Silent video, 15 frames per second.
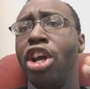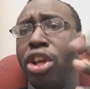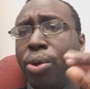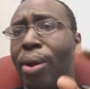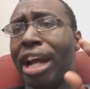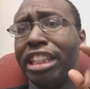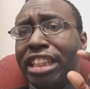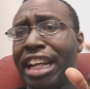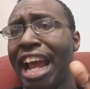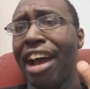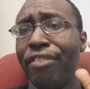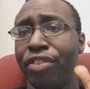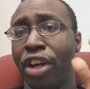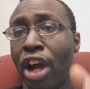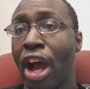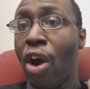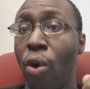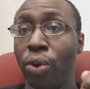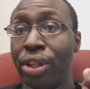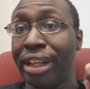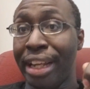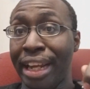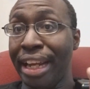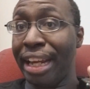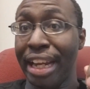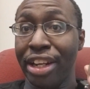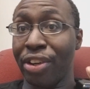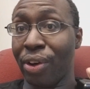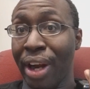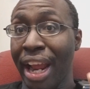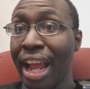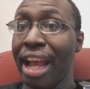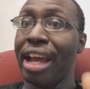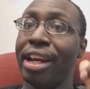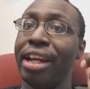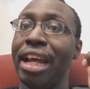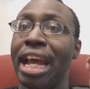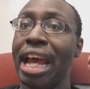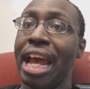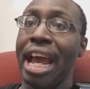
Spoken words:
you actually have to hold the key in your hand,